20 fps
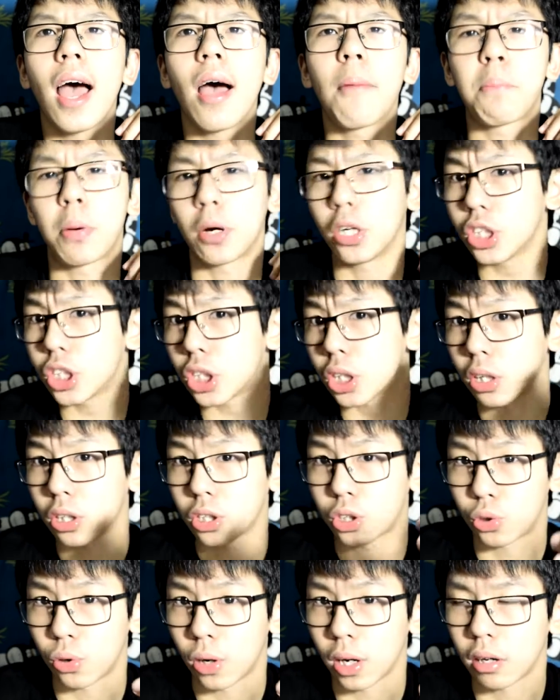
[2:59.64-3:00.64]
personal
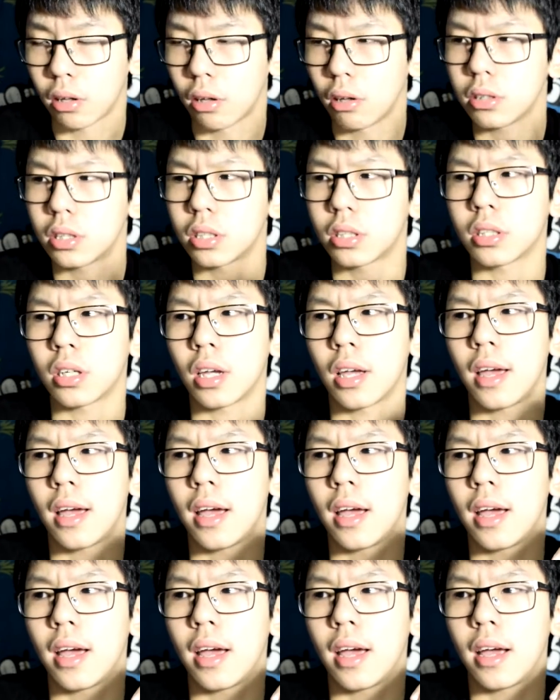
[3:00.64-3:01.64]
struggles,
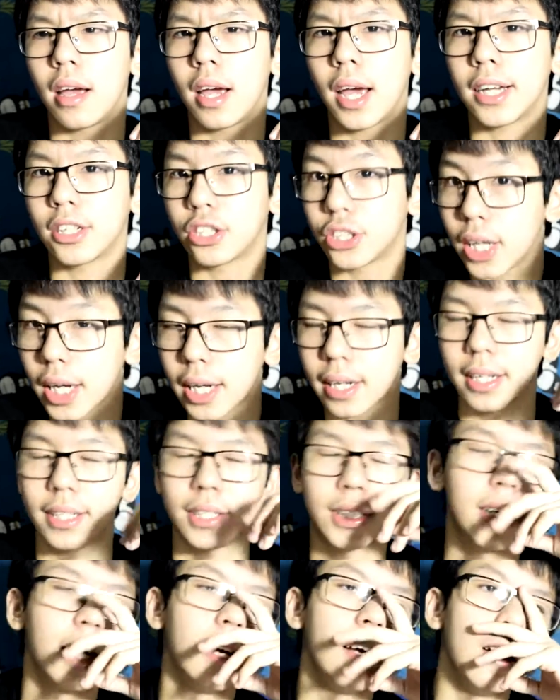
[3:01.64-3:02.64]
and
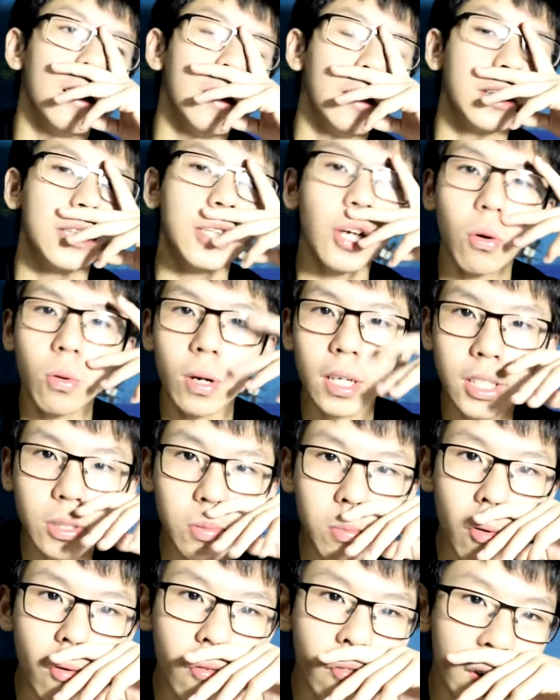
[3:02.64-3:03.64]
sickness. So this
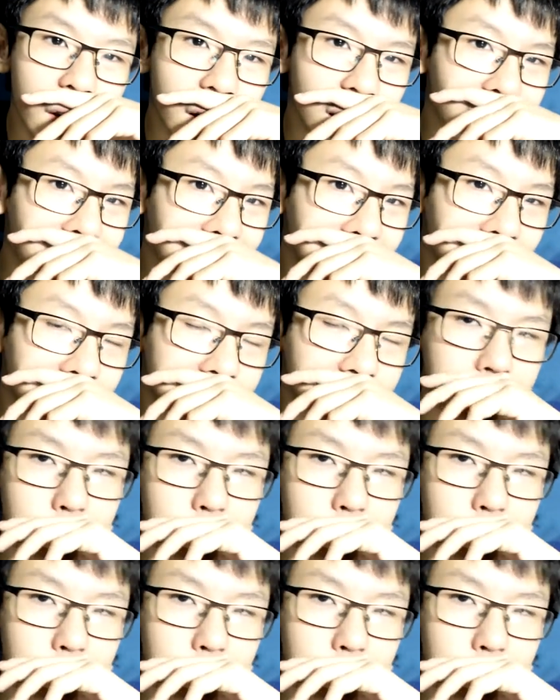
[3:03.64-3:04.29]
movie is